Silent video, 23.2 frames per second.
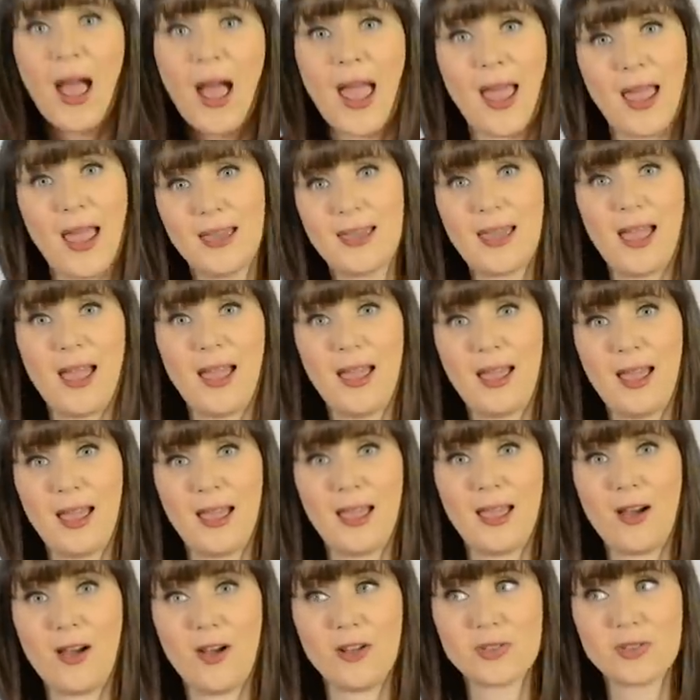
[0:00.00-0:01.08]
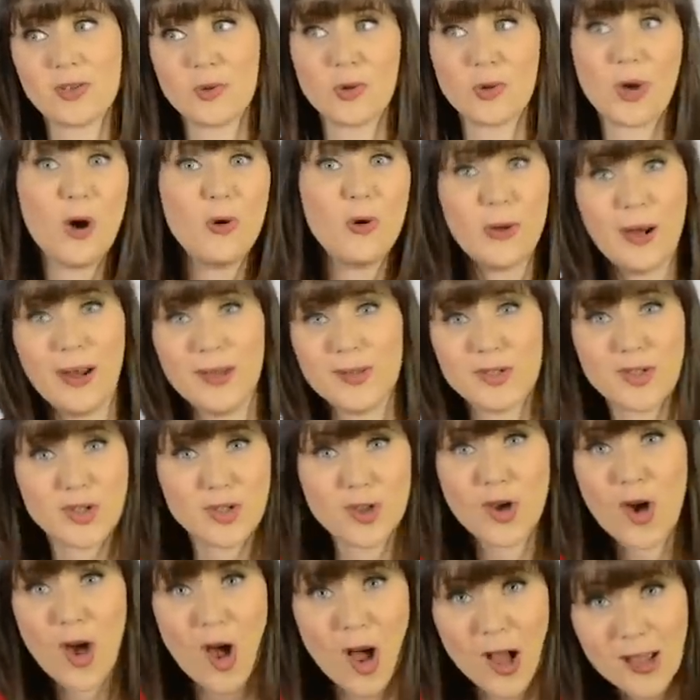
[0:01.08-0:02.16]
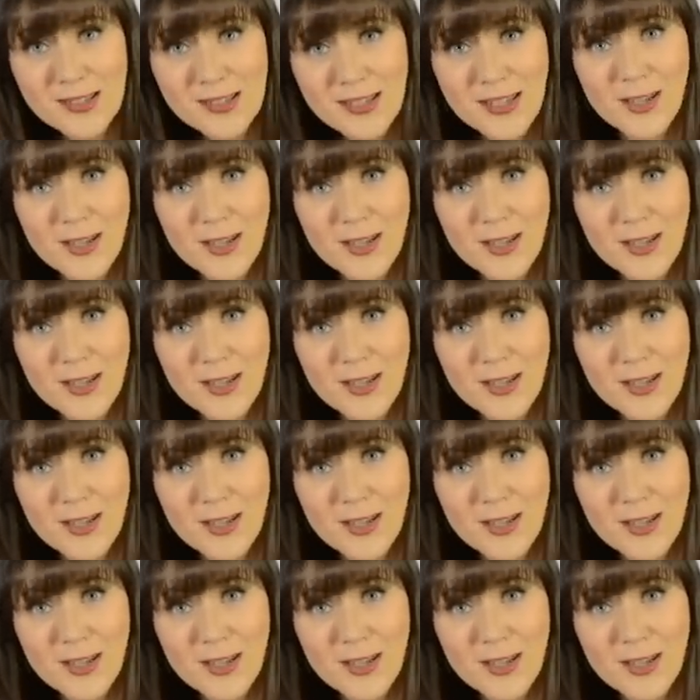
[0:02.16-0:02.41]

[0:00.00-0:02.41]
aka also coconut sauce.